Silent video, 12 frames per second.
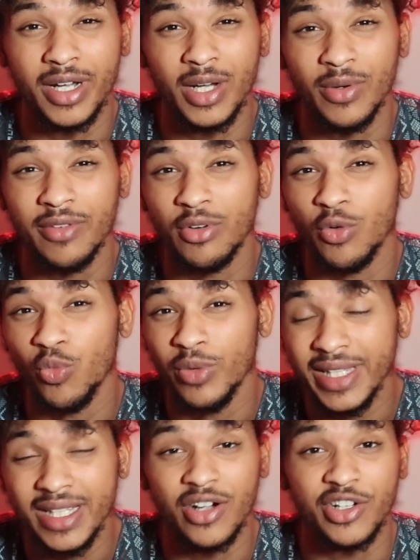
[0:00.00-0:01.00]
However,
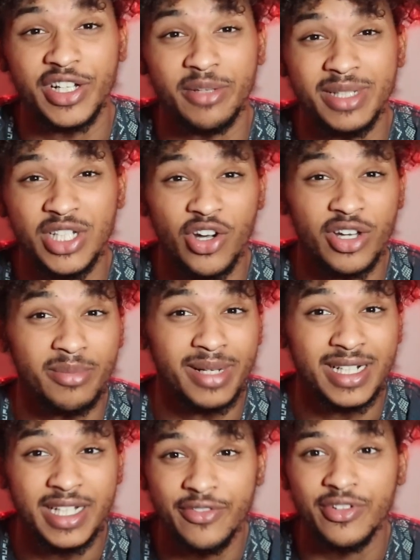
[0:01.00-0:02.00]
we are going to be talking
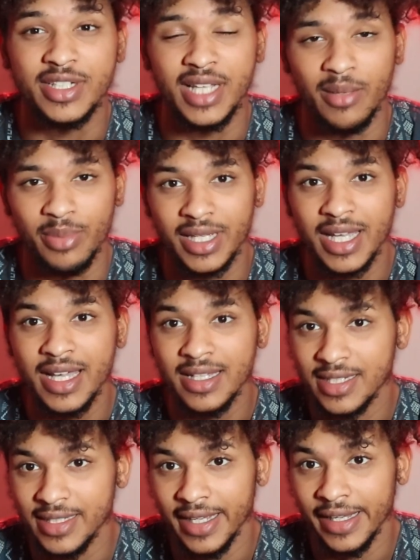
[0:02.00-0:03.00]
about a different topic
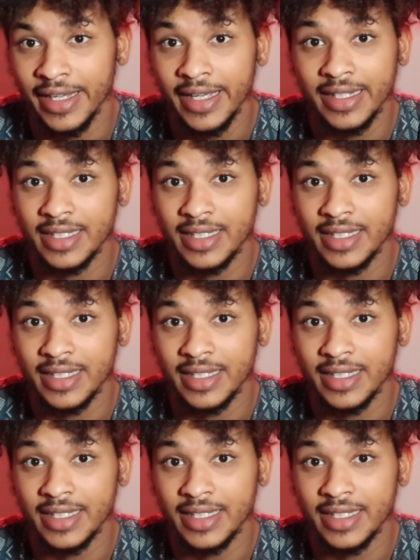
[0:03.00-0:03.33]
today.